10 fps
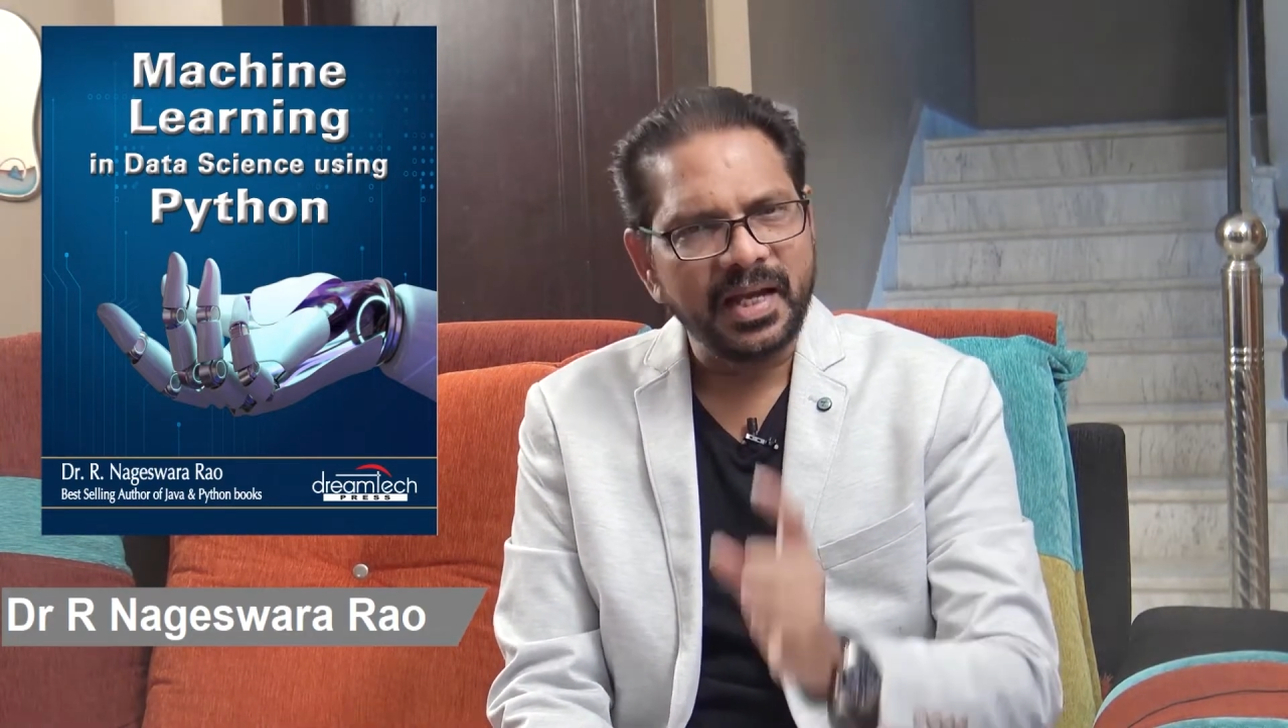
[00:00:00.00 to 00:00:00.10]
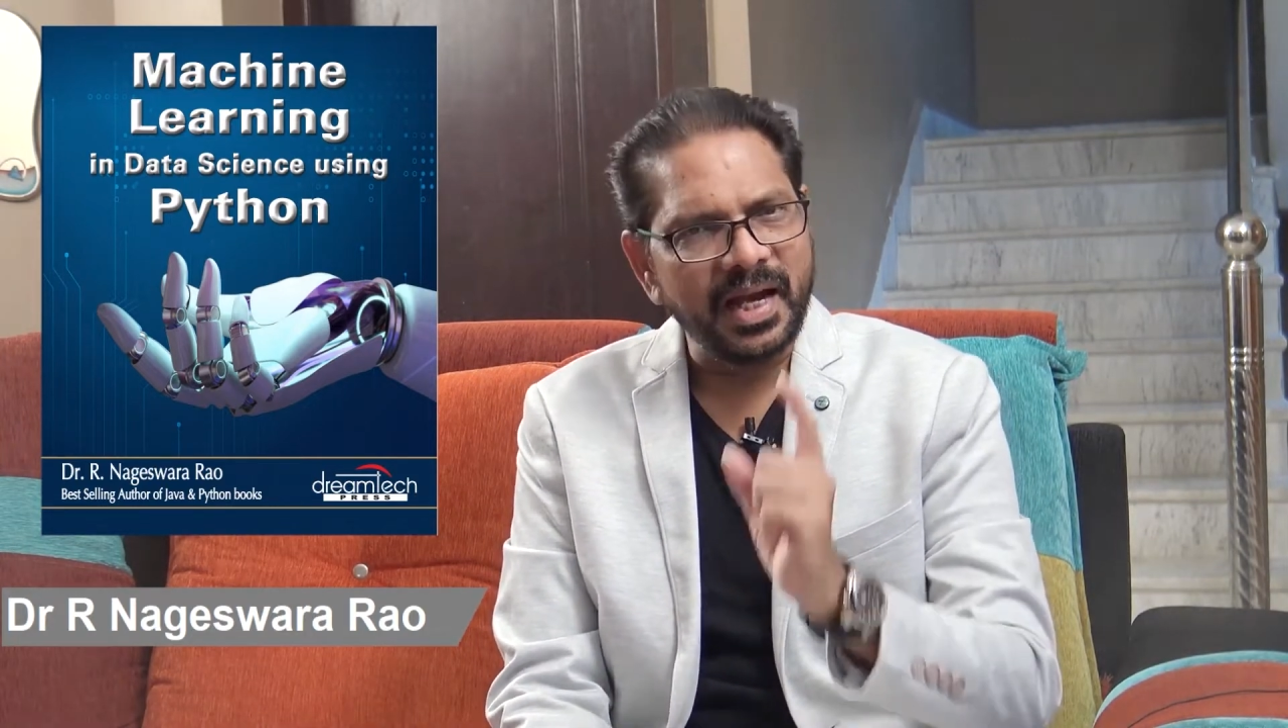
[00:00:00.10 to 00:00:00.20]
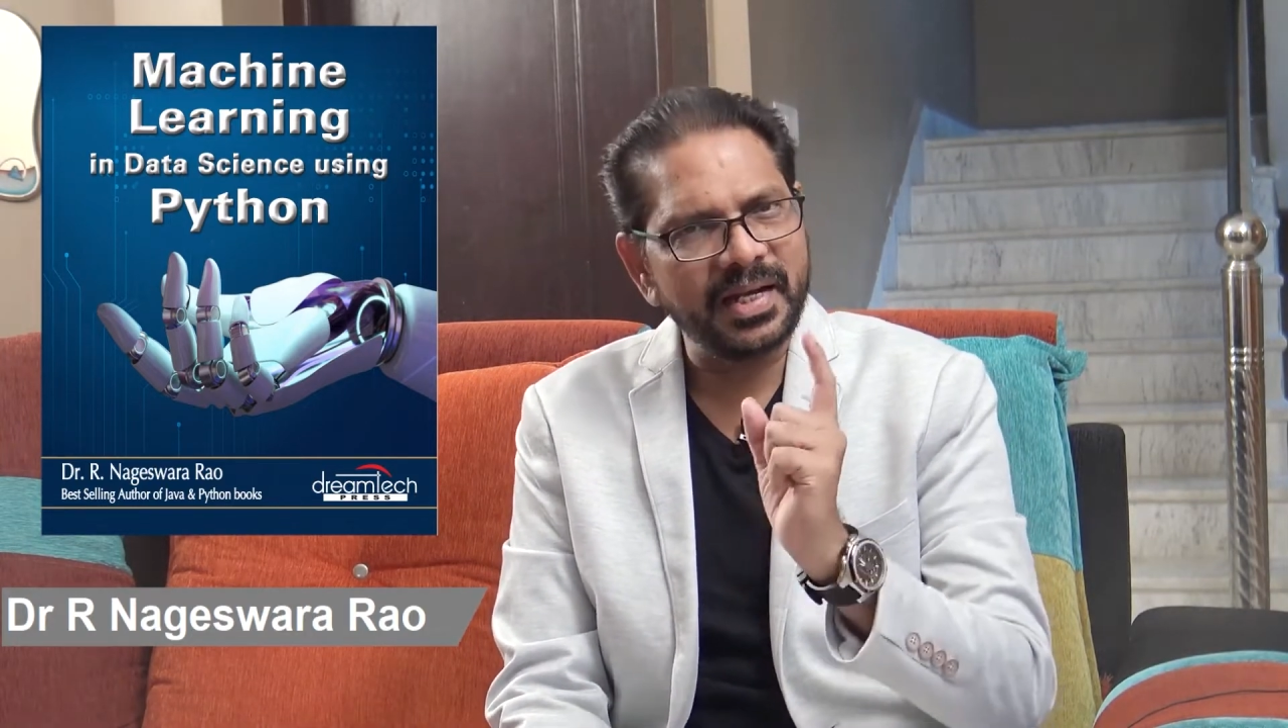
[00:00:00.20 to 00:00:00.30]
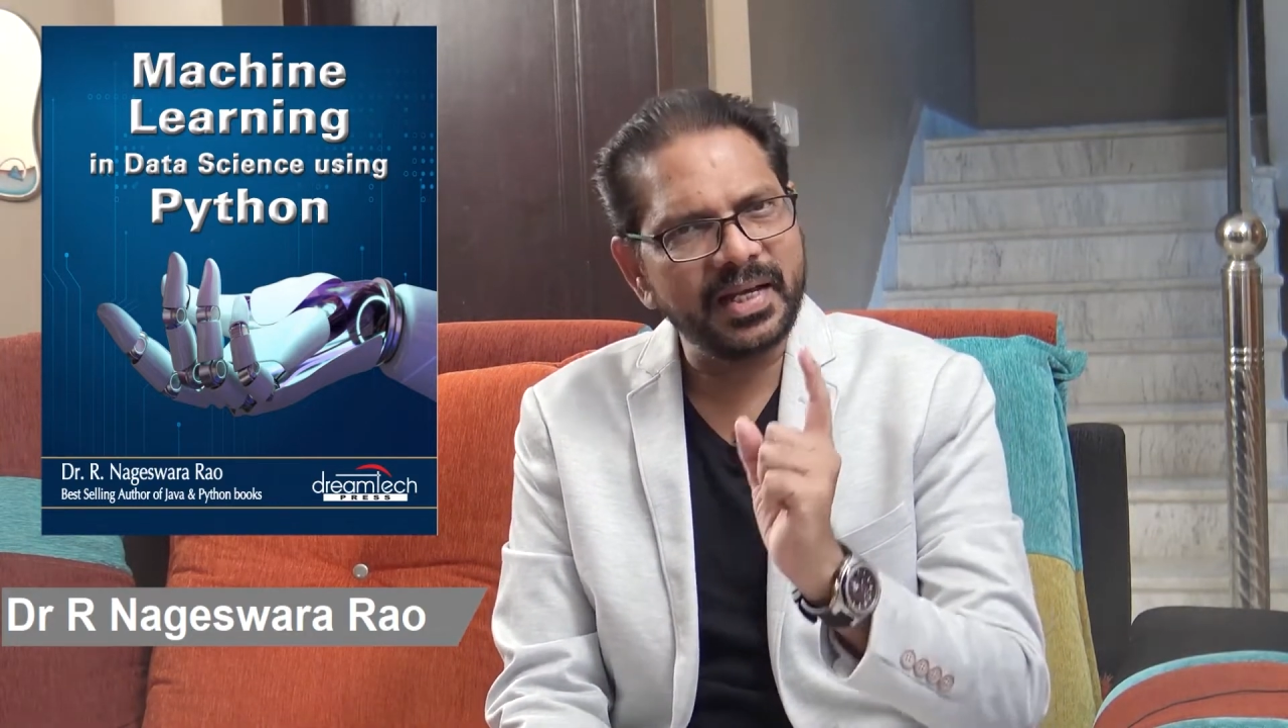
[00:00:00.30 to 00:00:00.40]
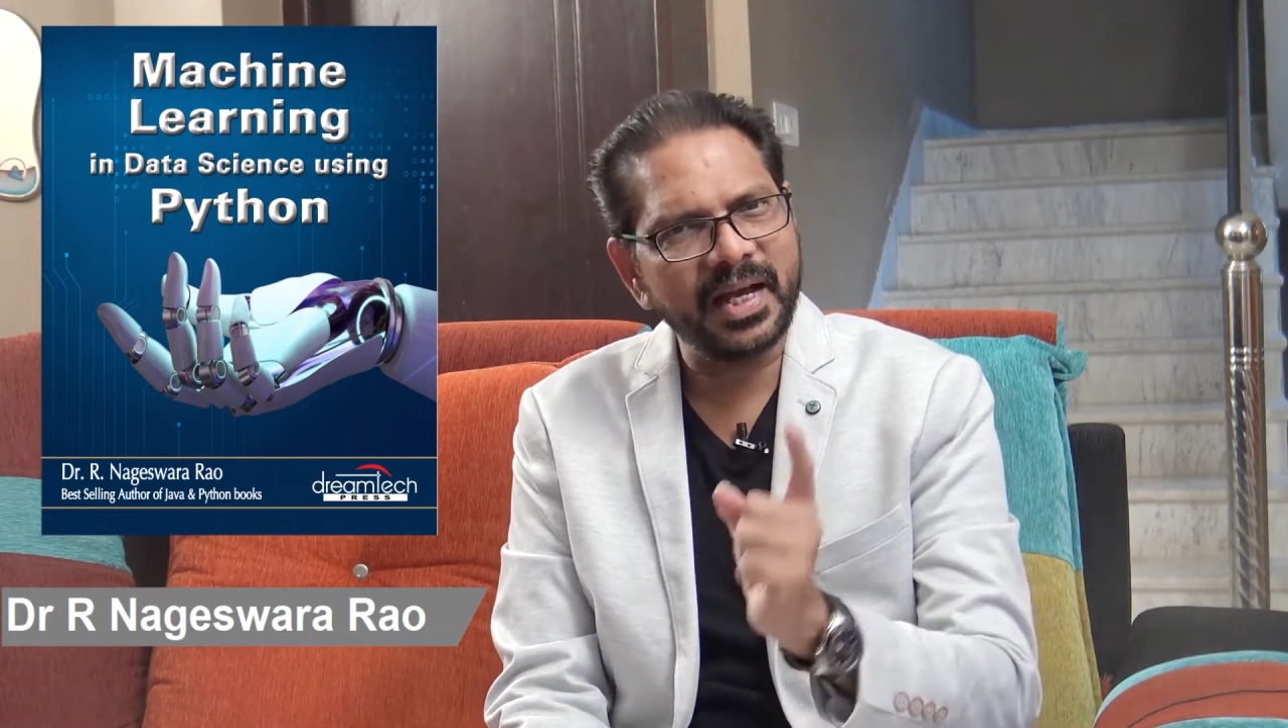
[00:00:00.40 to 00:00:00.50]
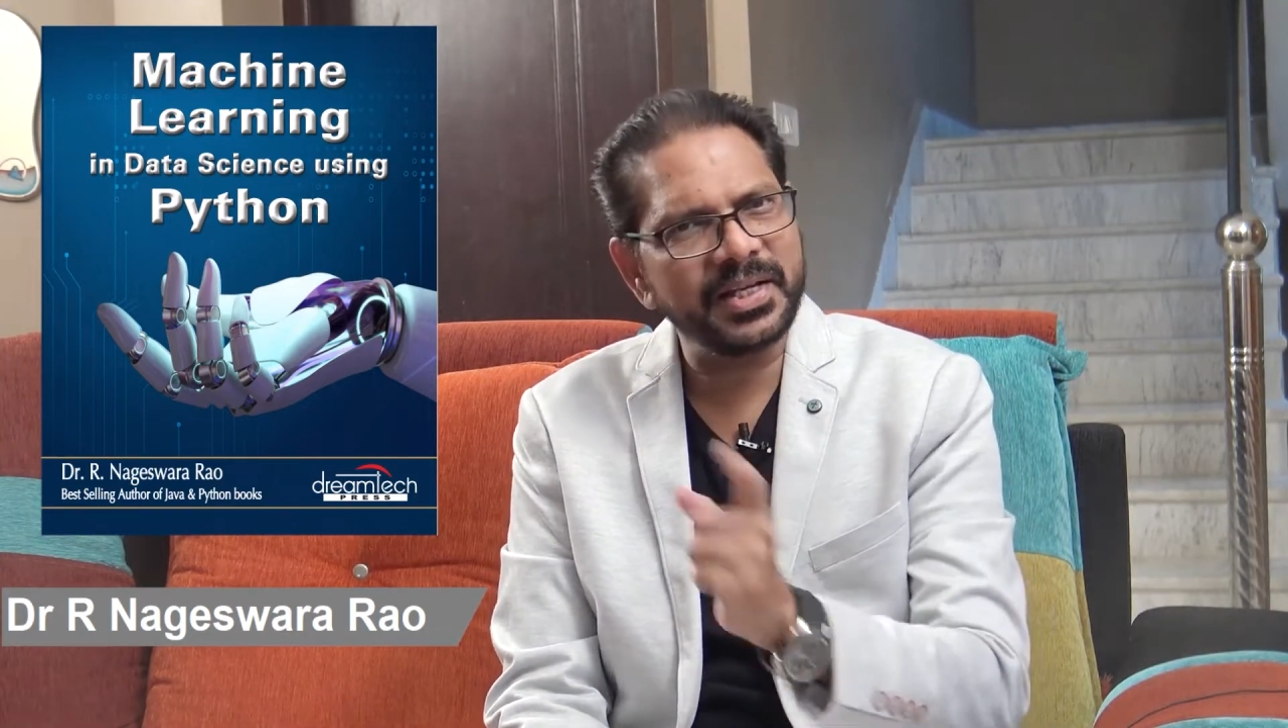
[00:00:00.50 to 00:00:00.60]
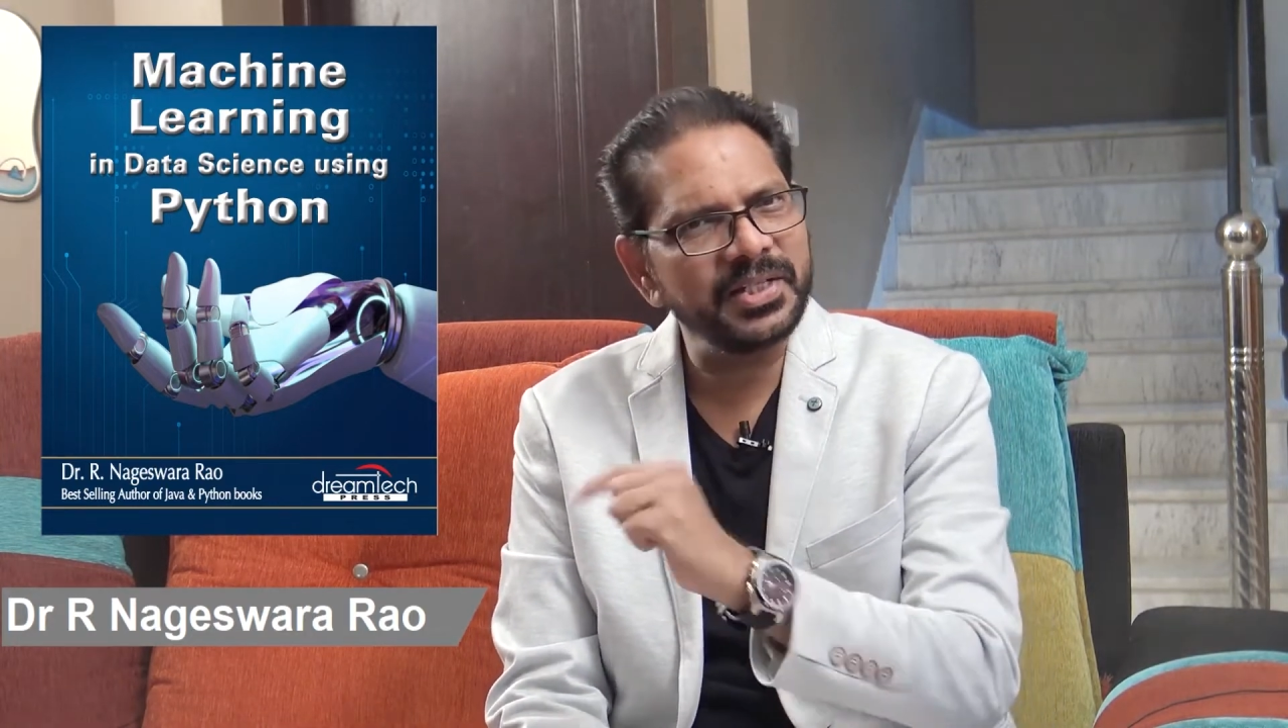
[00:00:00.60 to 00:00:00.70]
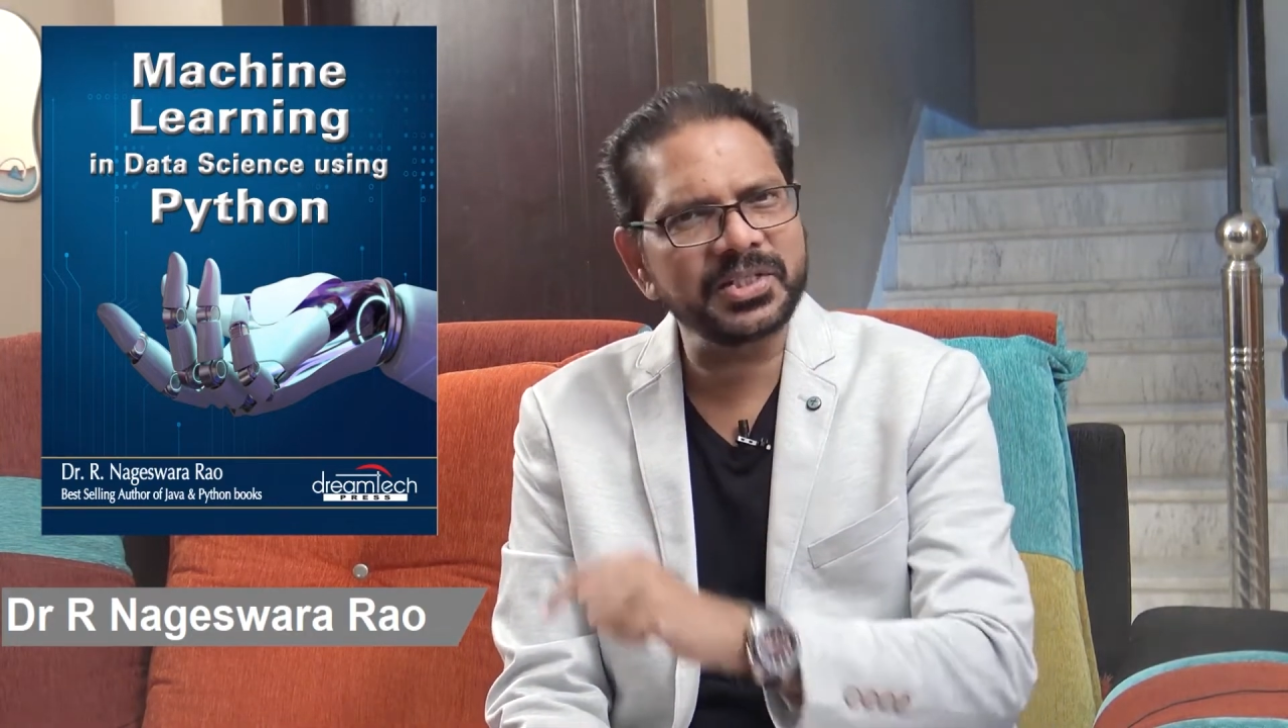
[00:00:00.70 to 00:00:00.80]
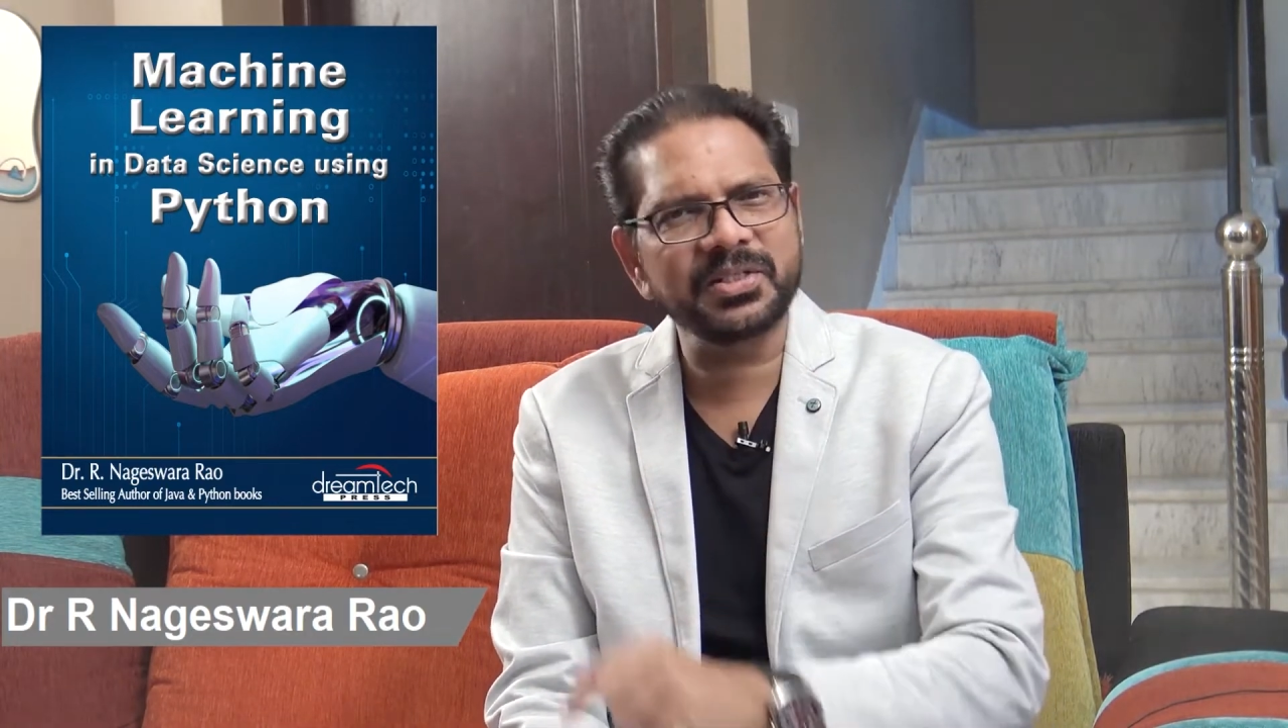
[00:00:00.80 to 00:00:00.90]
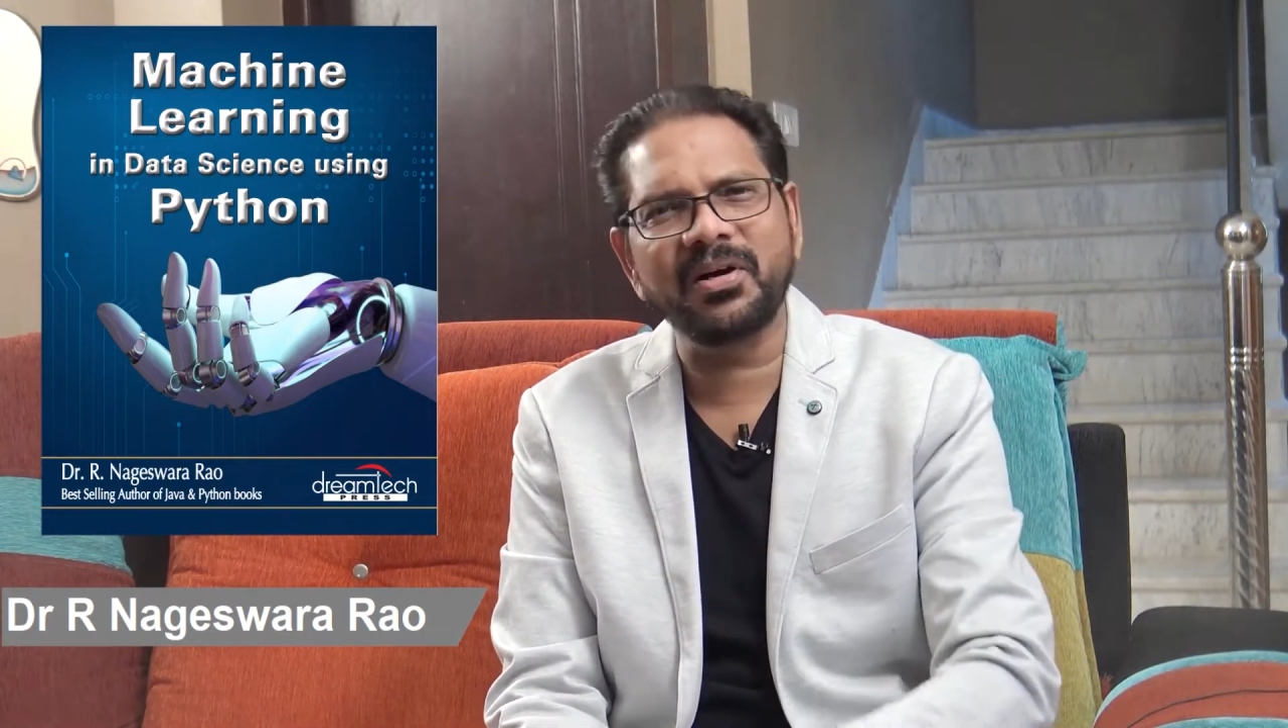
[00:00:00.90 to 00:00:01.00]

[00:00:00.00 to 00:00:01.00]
and highest